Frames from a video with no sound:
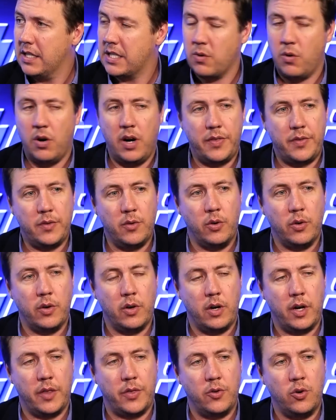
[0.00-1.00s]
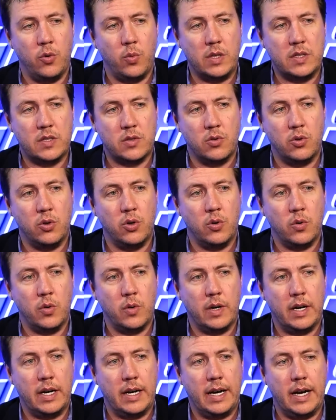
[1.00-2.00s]
So I thought we saw
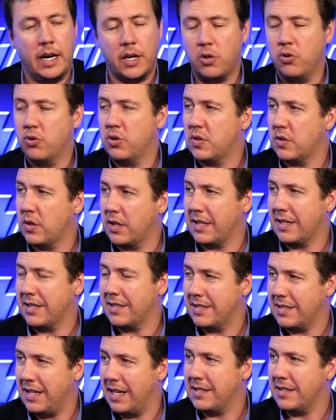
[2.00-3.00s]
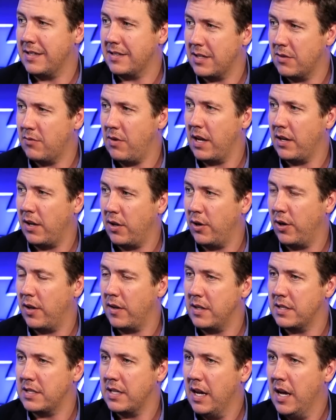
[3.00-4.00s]
a good sort of consensus around a lot of
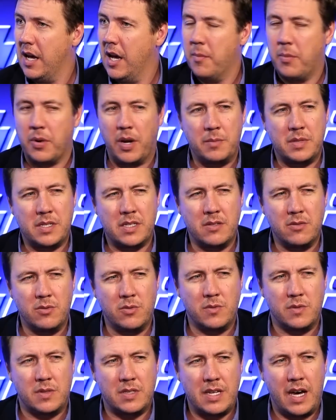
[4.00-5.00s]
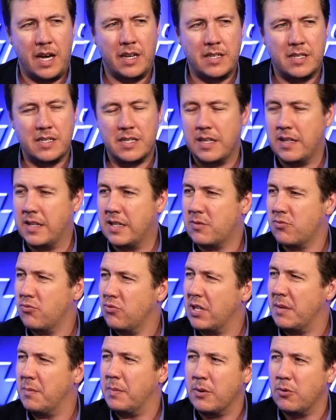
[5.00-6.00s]
this. But I'm still starting to see this
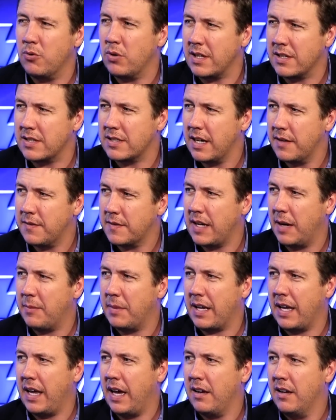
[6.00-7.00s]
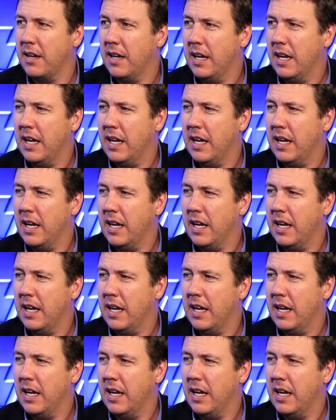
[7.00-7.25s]
rebuilding stuff coming out.